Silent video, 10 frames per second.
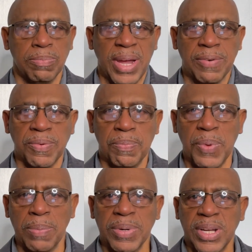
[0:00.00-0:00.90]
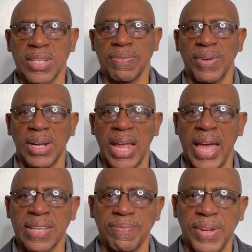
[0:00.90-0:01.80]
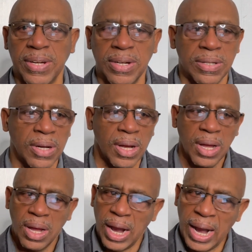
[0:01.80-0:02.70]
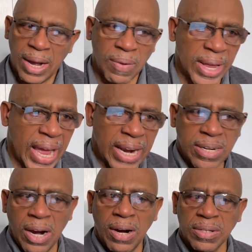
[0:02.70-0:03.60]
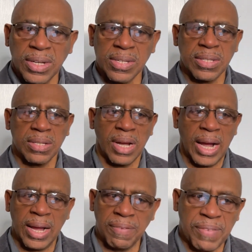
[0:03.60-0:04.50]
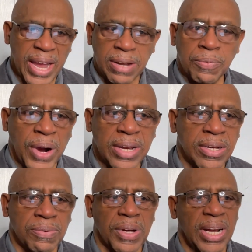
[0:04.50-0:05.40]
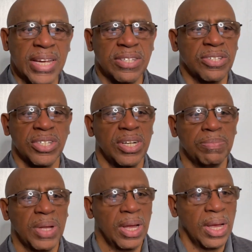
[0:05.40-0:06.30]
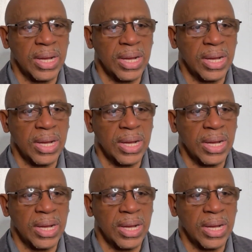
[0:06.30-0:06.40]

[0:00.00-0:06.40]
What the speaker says: You may remember this from the last video, and I call this evaluating your relationship.